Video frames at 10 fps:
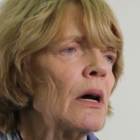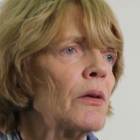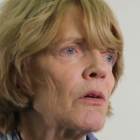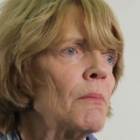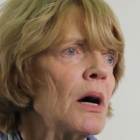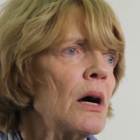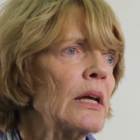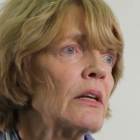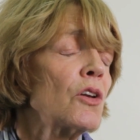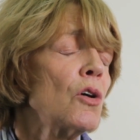
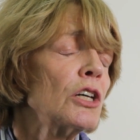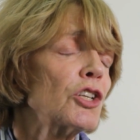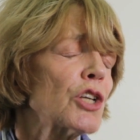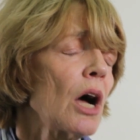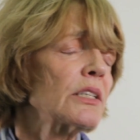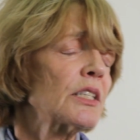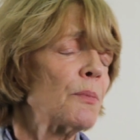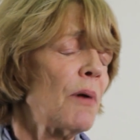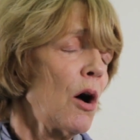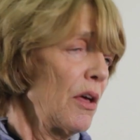undermined not
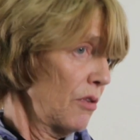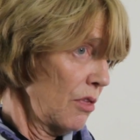just by